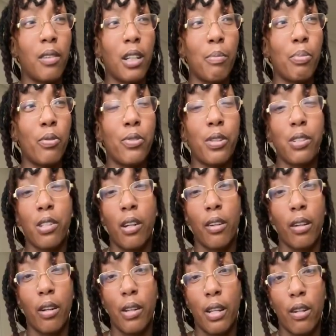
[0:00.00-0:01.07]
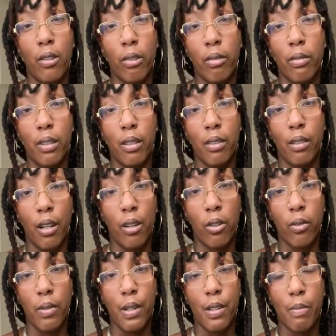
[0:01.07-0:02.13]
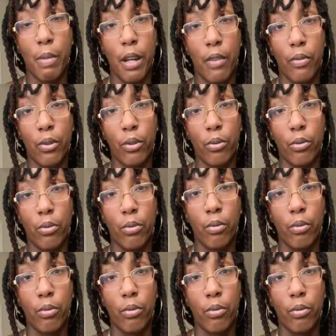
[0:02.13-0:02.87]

don't like pools because I don't like all that chlorine. The chlorine is bad for you.